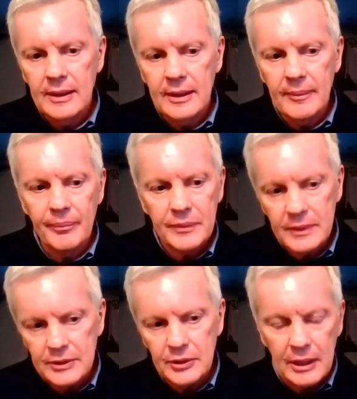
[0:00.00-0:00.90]

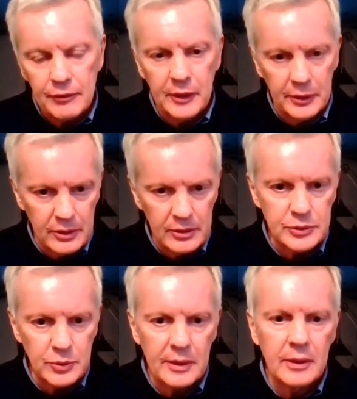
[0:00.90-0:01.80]
you can have
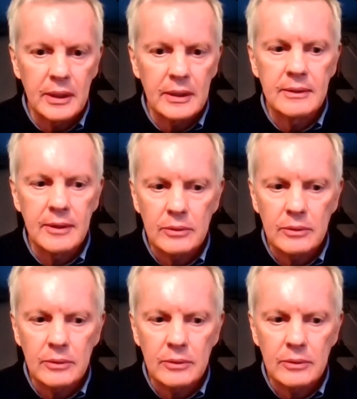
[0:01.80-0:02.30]
failures where you're going to